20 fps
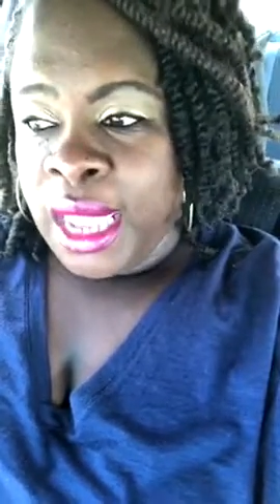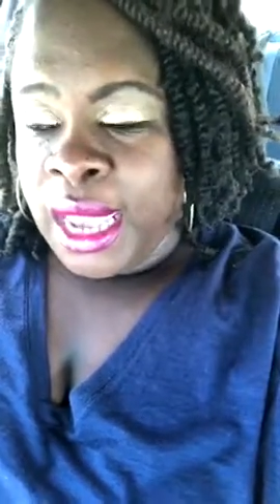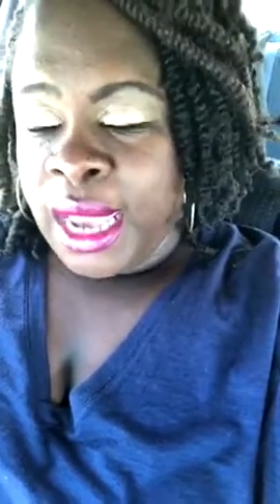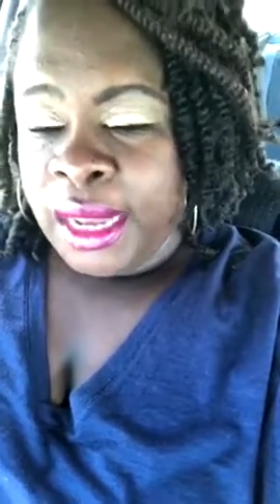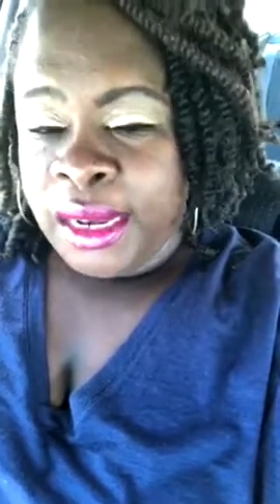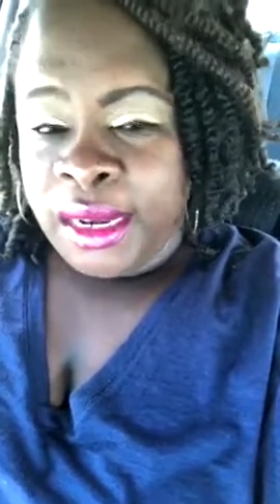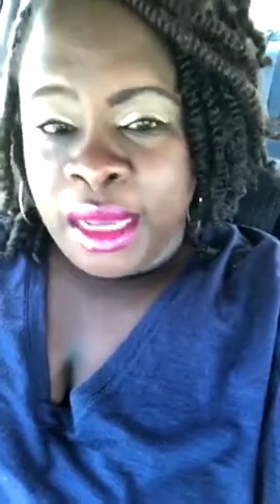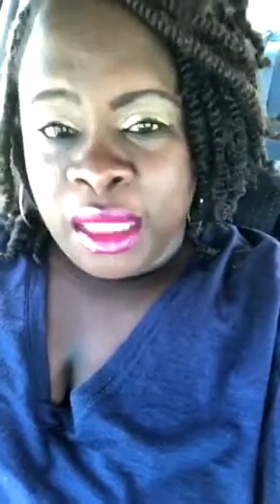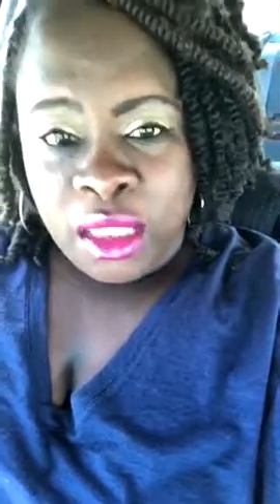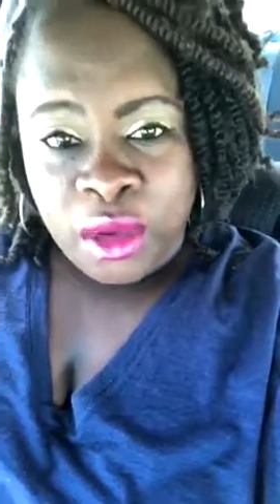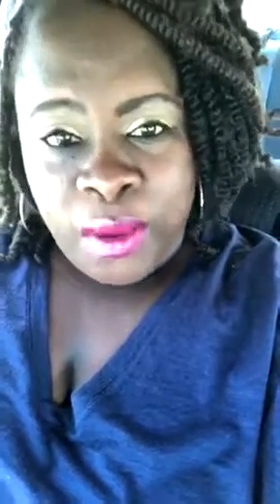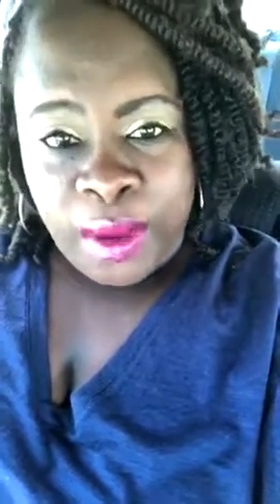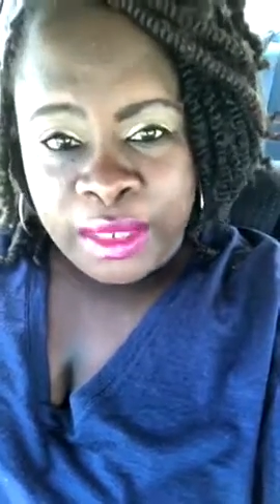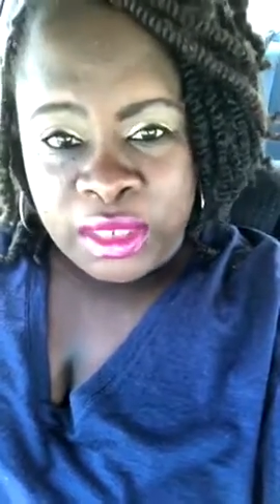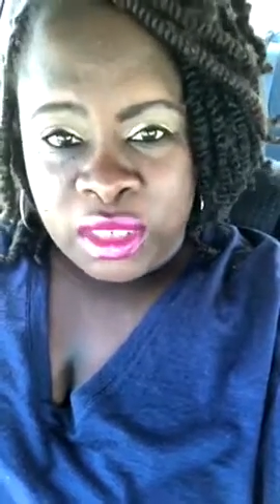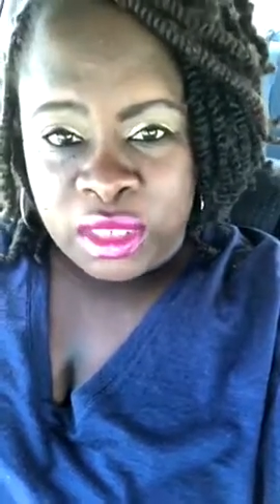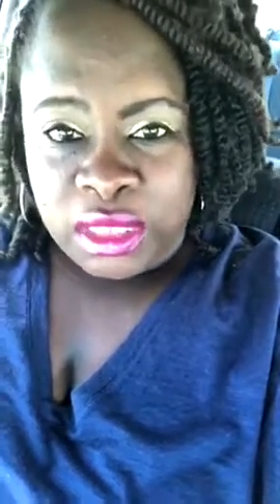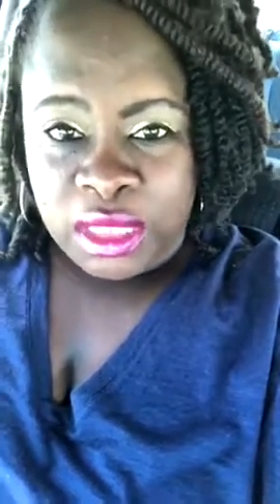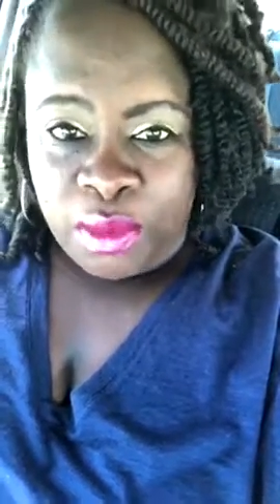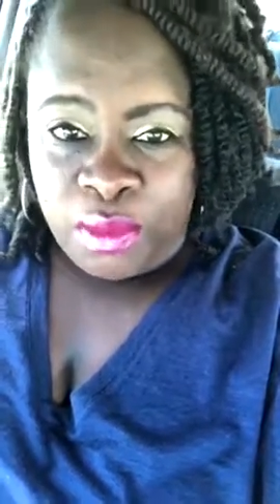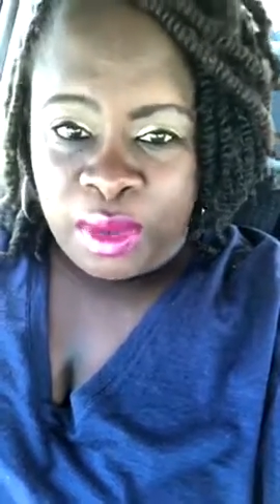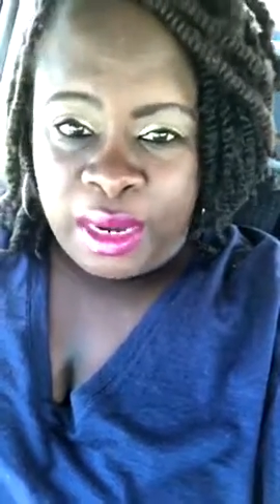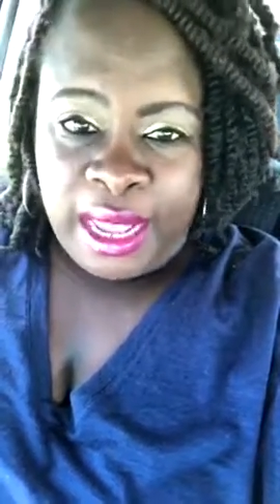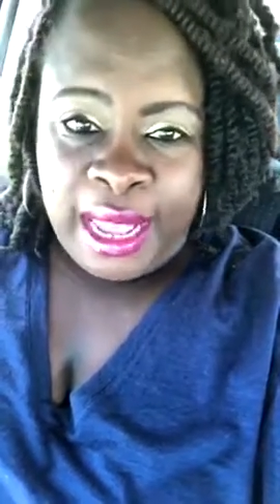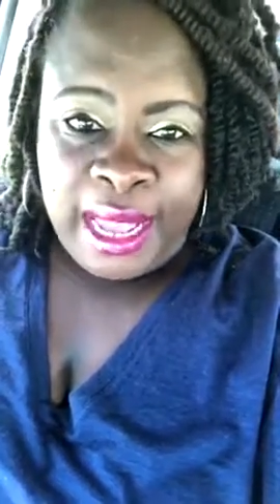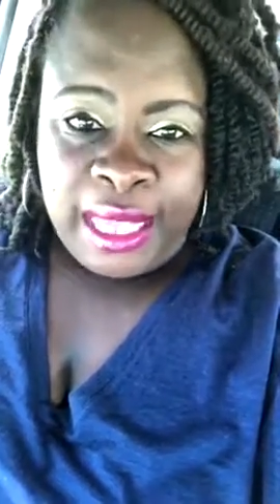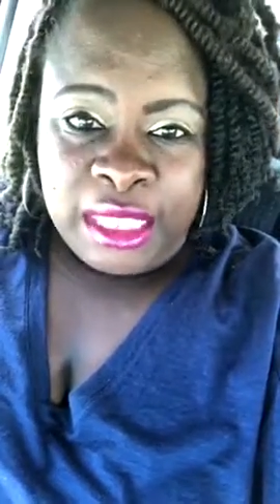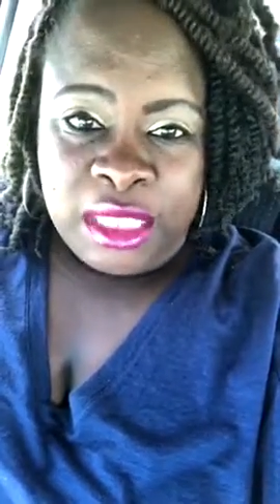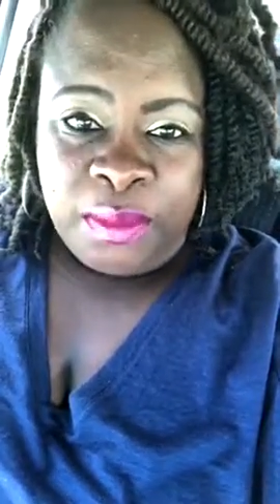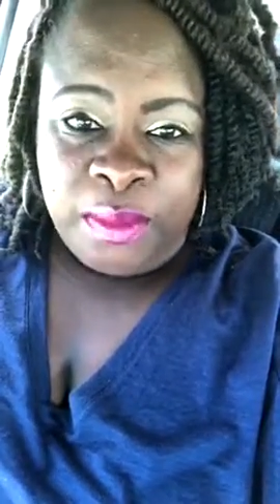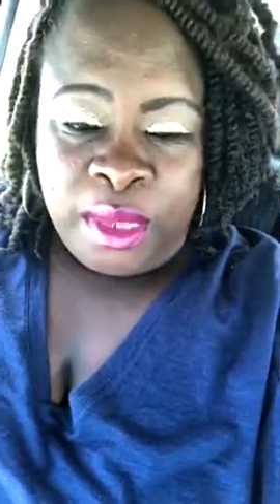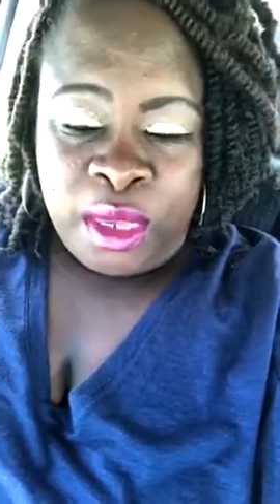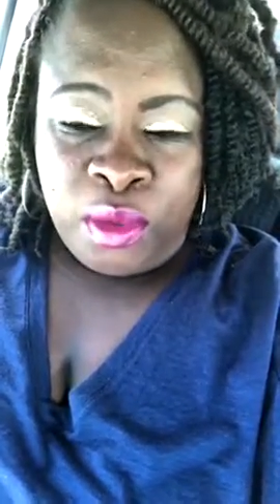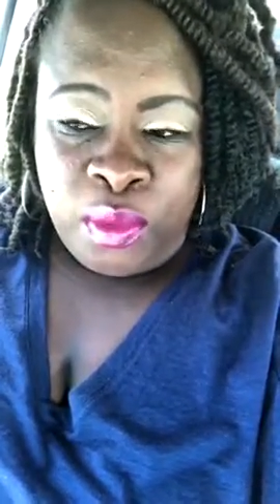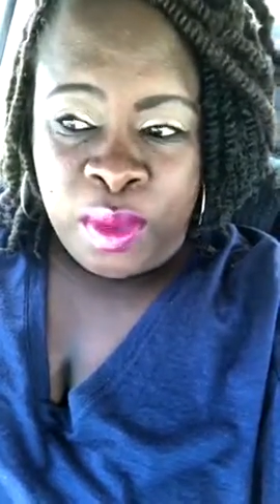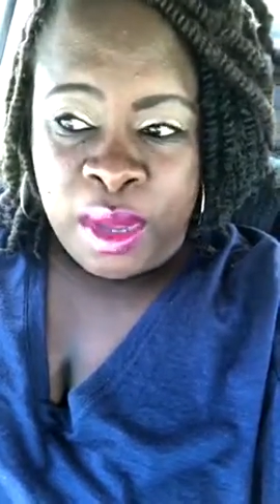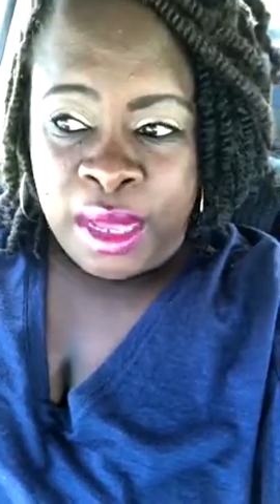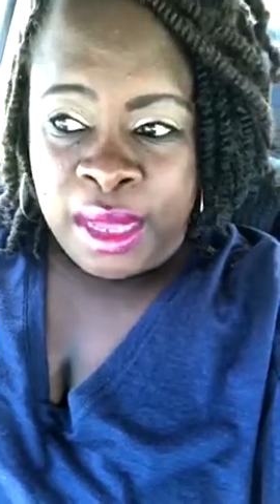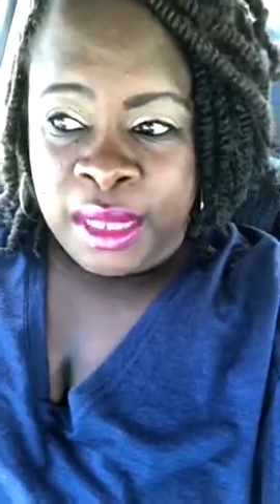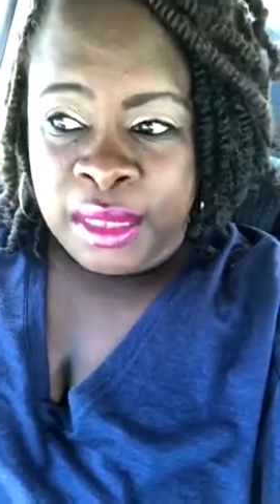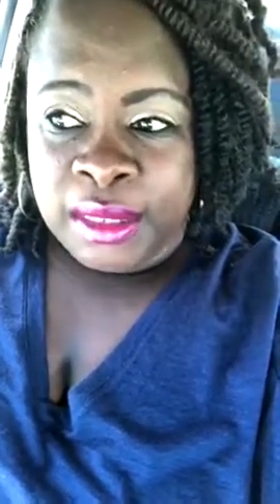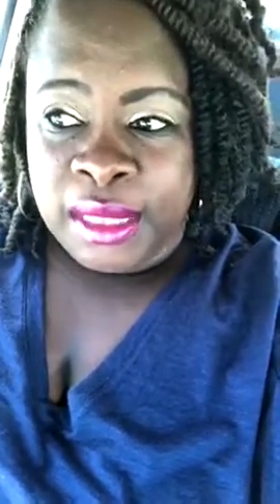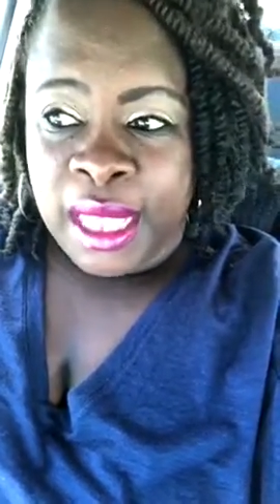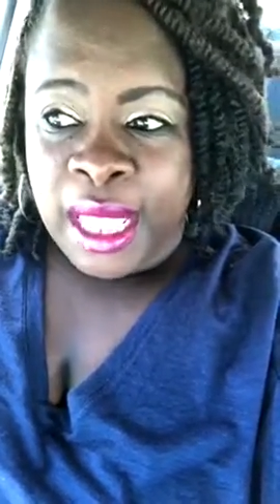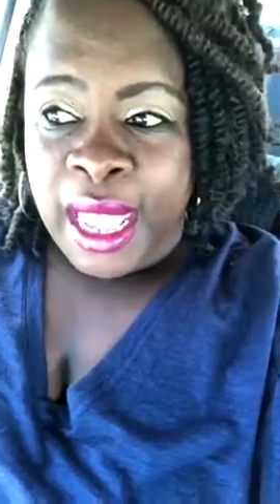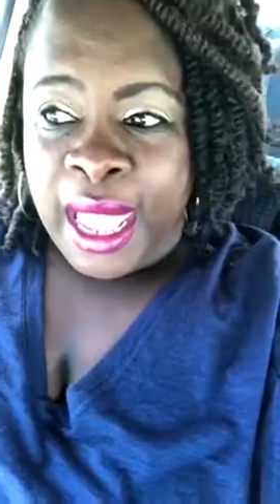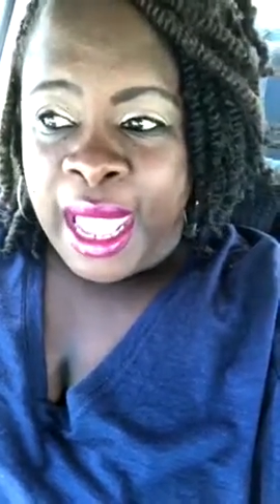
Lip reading: Another question someone asked me was,